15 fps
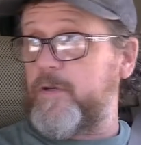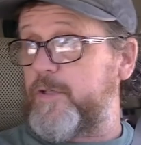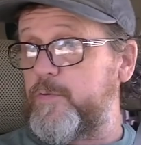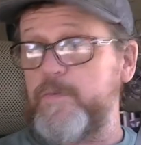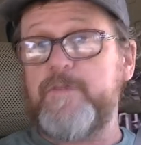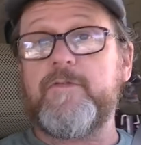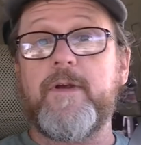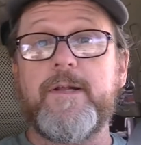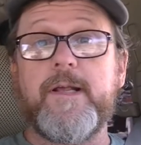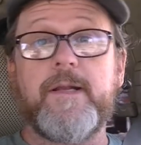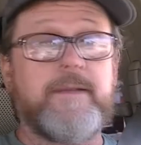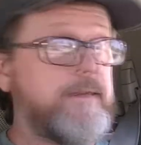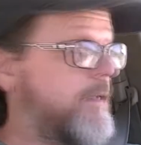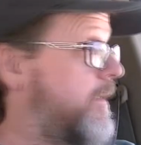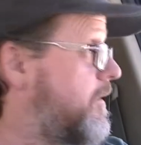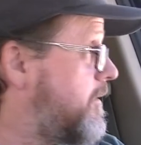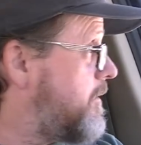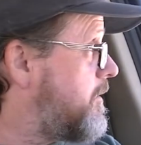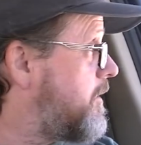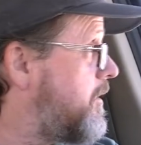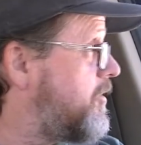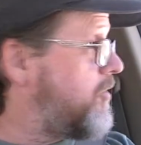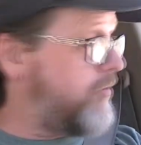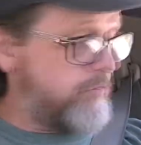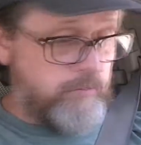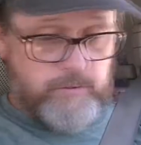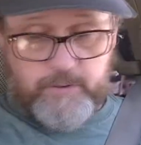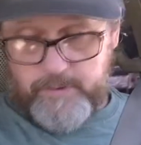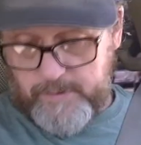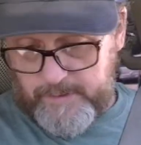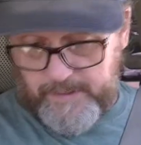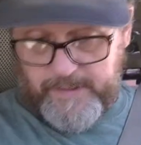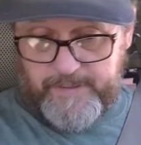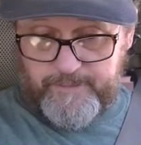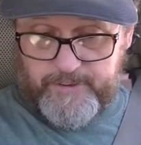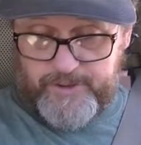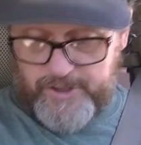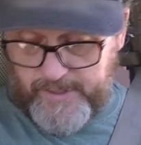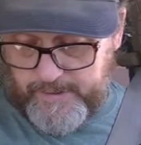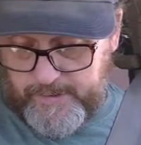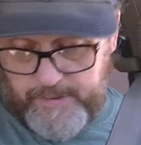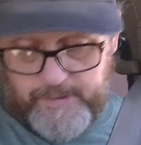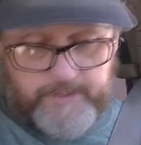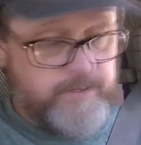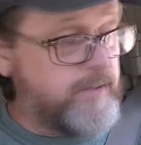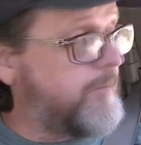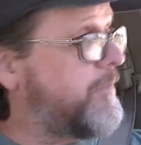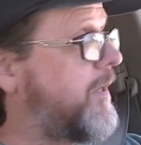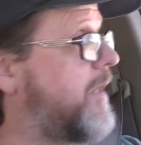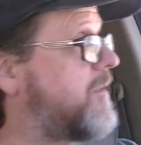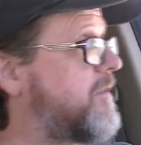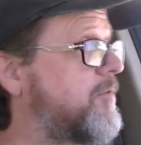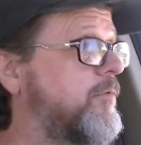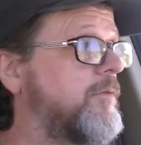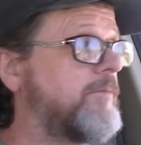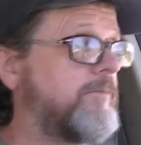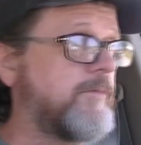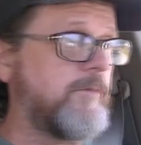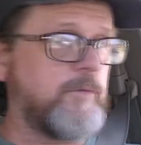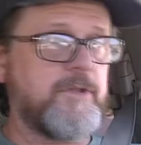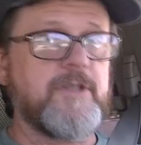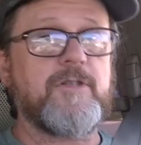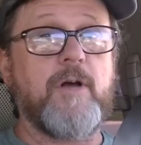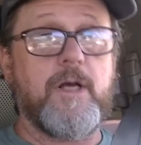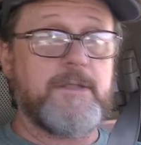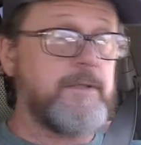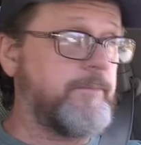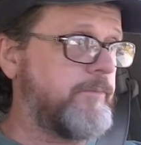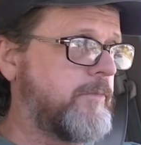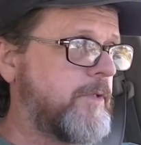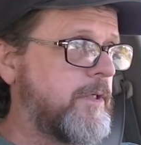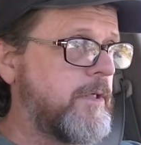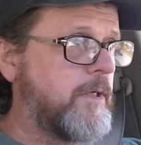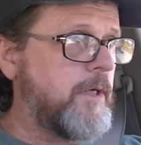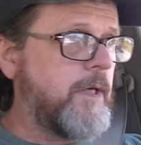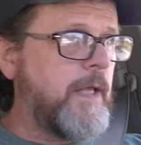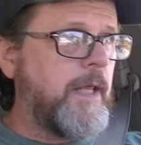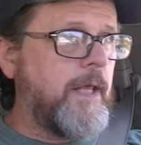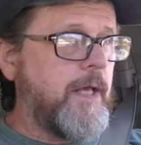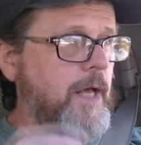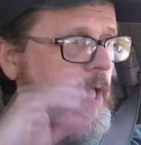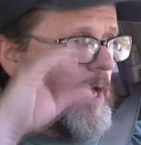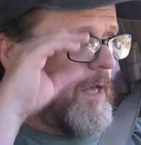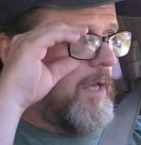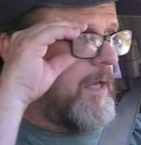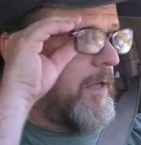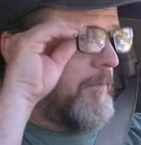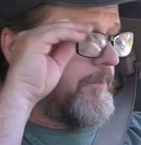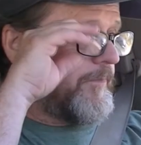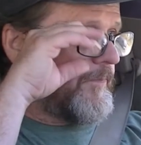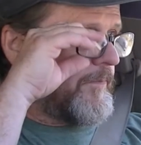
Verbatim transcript: because we've run out of things as usual. I have a check to deposit, which is awesome. Um,